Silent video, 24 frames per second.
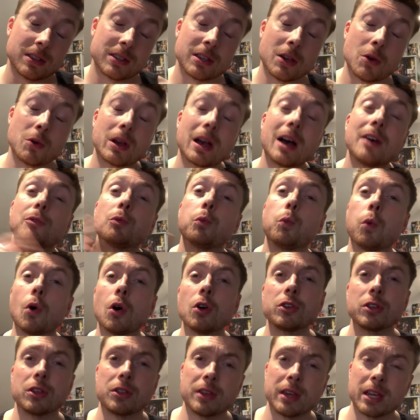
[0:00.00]
So, guys,
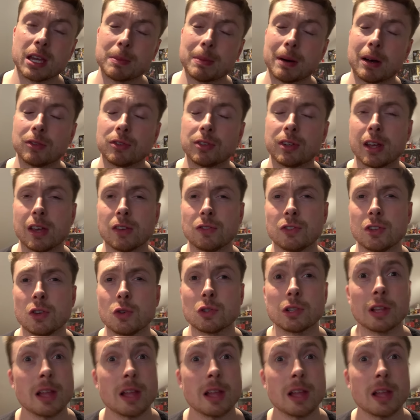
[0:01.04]
what do you think about today's news?